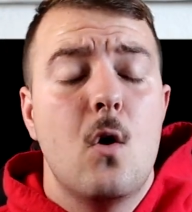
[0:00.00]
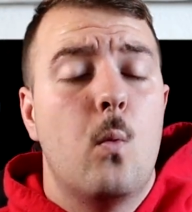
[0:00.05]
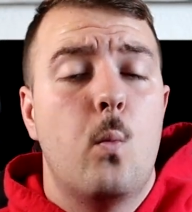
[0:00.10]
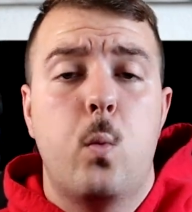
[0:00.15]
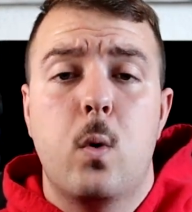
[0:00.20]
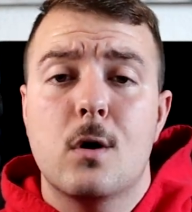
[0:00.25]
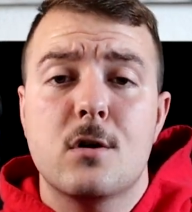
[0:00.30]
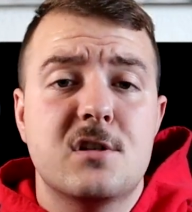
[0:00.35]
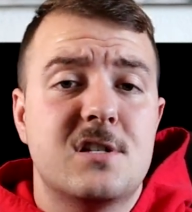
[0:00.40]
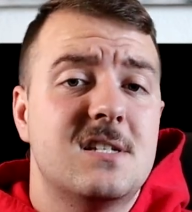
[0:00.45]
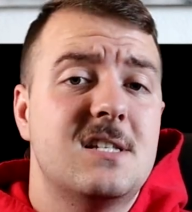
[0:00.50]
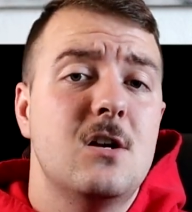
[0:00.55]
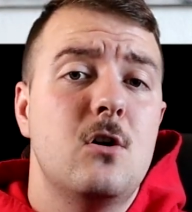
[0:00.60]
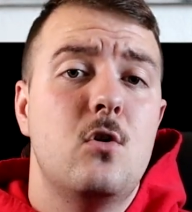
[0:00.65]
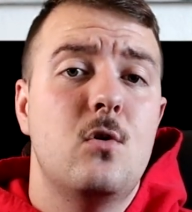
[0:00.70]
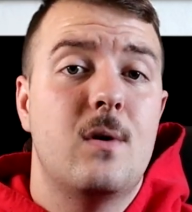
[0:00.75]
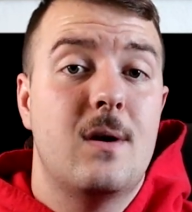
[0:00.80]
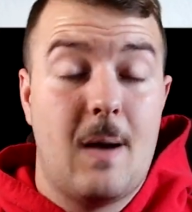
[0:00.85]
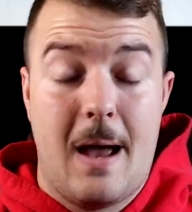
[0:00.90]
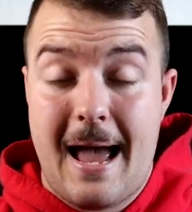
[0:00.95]
We're
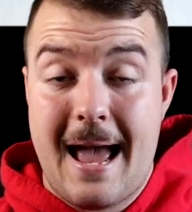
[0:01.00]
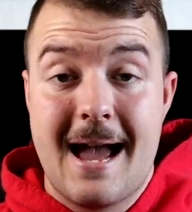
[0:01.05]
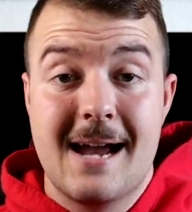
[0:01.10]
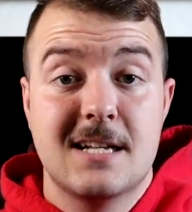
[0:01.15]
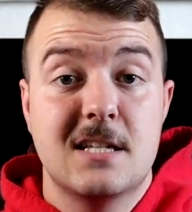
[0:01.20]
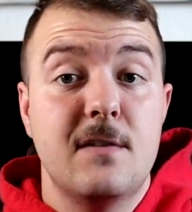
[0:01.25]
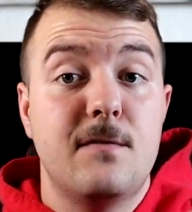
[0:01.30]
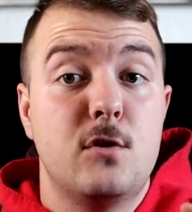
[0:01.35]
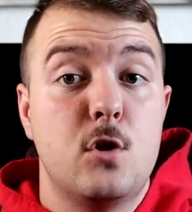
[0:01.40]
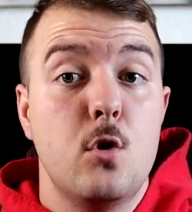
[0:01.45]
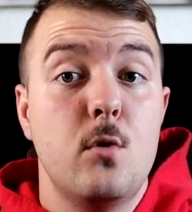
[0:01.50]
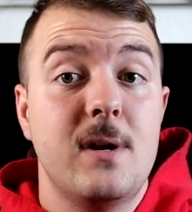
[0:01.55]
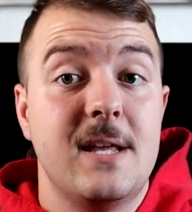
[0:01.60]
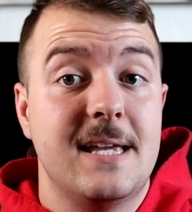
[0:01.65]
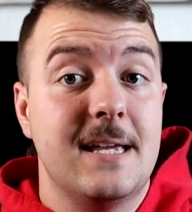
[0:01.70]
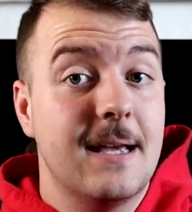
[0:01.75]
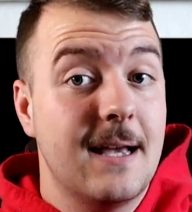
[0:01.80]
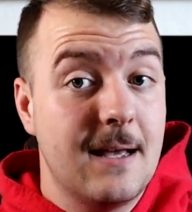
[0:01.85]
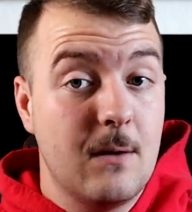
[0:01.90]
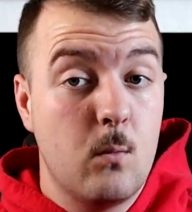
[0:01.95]
still active
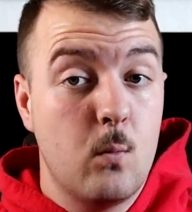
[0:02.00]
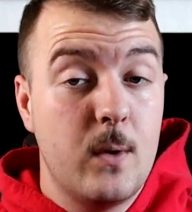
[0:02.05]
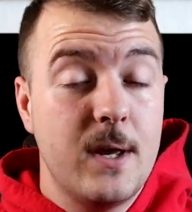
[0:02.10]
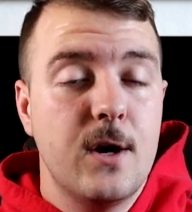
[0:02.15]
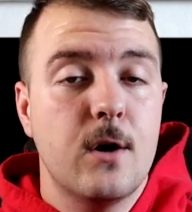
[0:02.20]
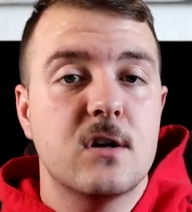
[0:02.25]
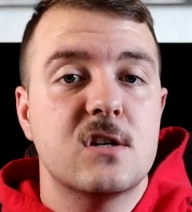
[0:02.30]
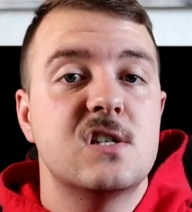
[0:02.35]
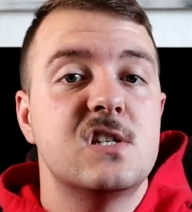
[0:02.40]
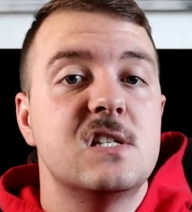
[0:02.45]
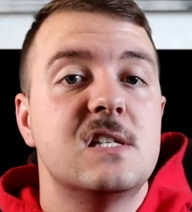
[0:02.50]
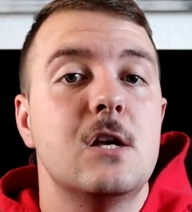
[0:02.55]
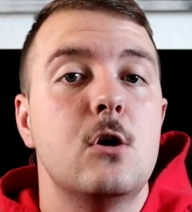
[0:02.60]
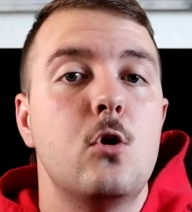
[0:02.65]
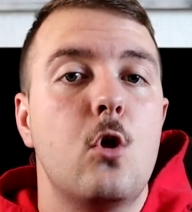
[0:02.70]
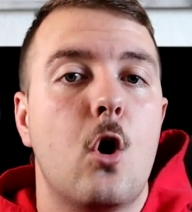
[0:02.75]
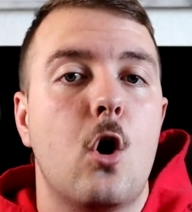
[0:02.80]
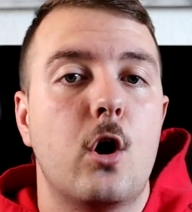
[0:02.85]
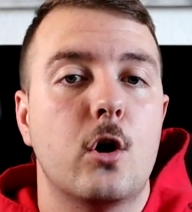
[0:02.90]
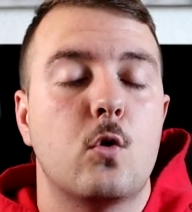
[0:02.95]
duty. We are
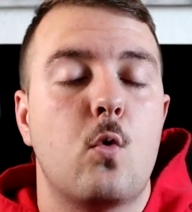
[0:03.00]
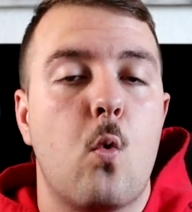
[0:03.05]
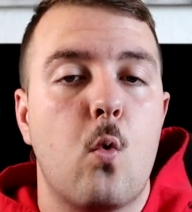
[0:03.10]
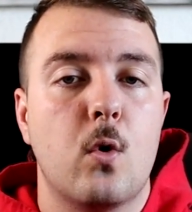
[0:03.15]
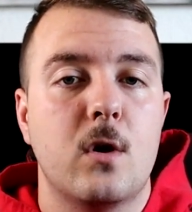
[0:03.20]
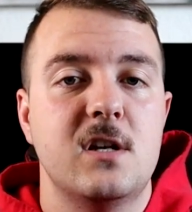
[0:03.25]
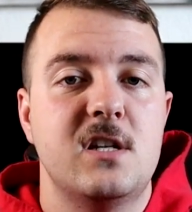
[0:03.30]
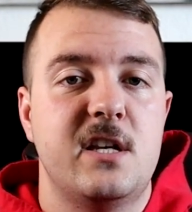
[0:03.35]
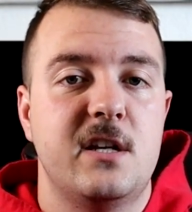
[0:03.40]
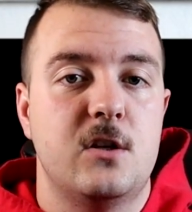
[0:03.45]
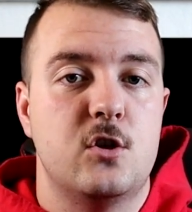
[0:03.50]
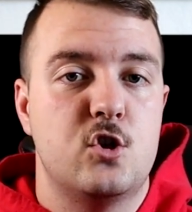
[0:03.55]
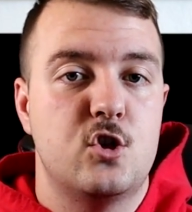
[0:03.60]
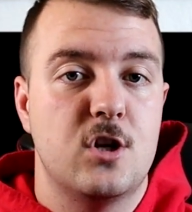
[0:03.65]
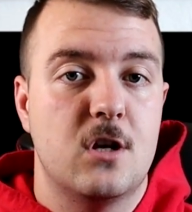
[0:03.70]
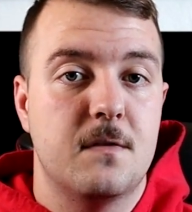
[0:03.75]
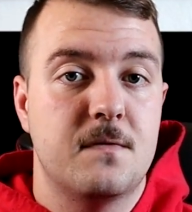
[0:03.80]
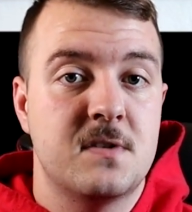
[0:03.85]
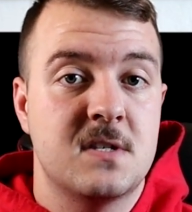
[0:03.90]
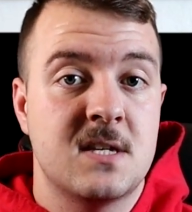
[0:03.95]
still on quarantine
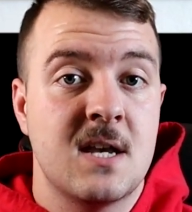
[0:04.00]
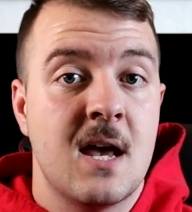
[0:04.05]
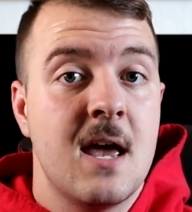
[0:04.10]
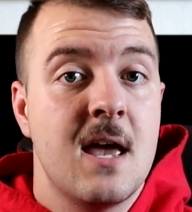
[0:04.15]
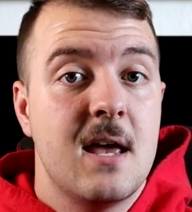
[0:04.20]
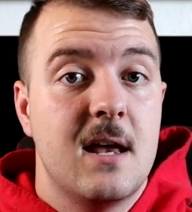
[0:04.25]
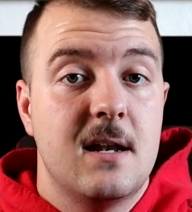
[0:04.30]
shifts.